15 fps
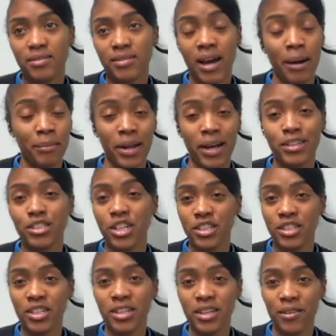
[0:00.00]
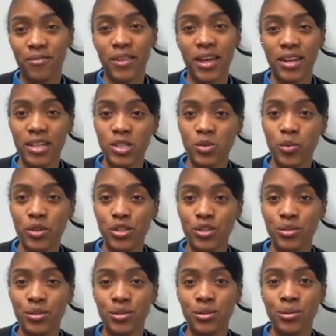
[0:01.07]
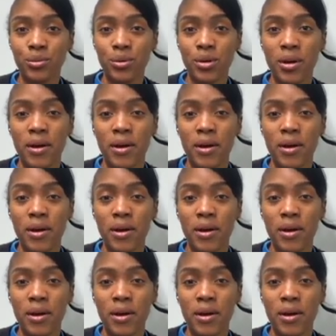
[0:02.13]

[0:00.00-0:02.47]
I'm not judging if that is what you do,